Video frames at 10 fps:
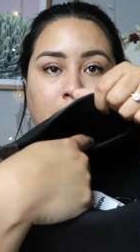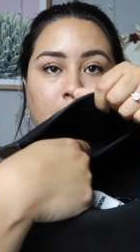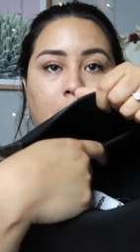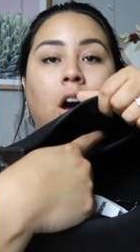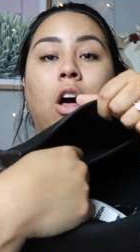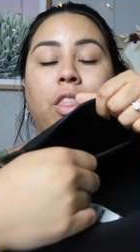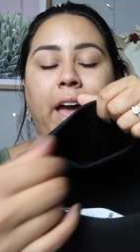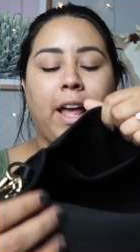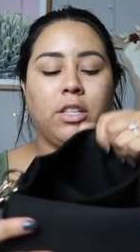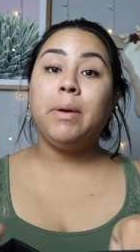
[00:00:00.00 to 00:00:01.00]
and all
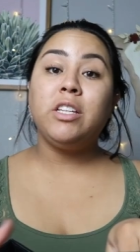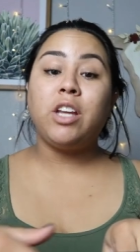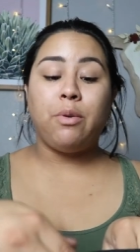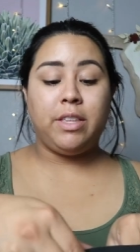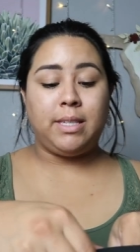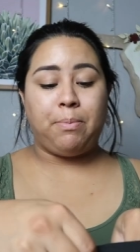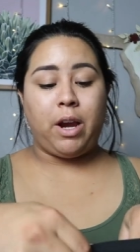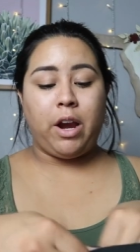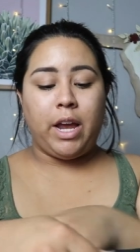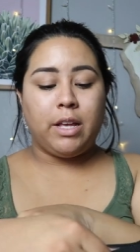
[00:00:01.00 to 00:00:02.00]
that. I'm gonna start with the
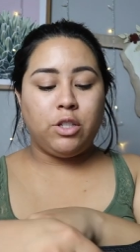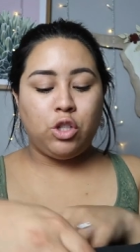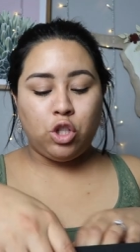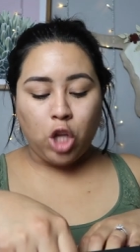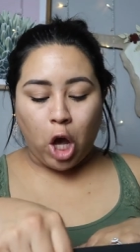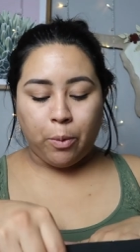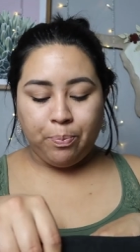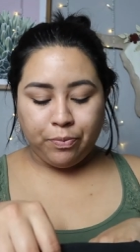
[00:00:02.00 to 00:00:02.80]
zipper. So